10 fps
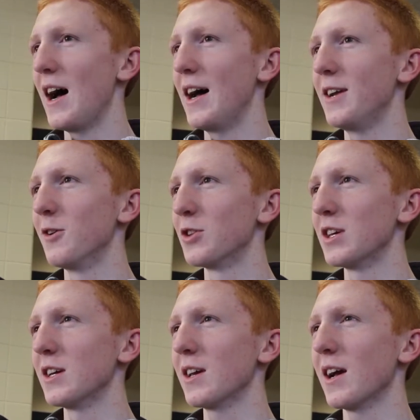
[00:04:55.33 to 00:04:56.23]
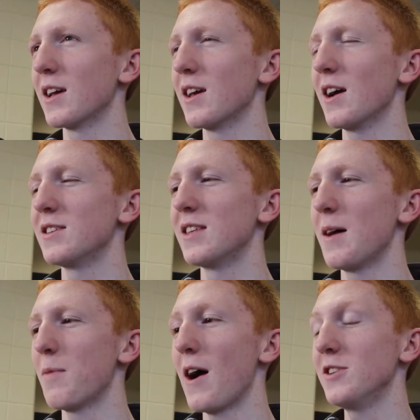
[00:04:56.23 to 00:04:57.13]
I don't think I got to
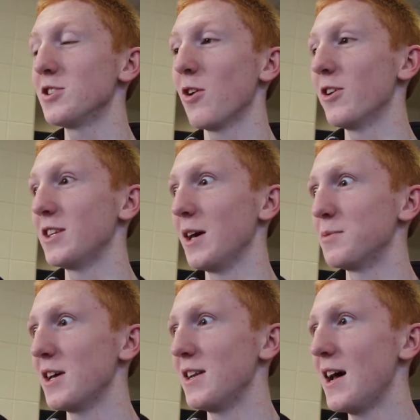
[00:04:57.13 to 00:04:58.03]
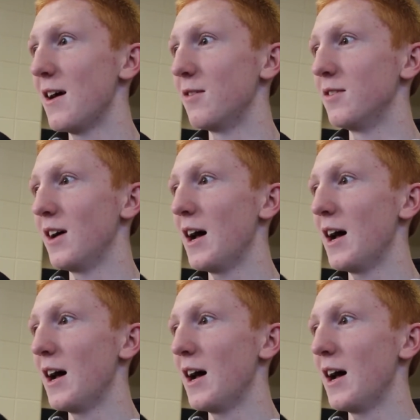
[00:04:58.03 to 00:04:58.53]
that one. I just call it the upside down.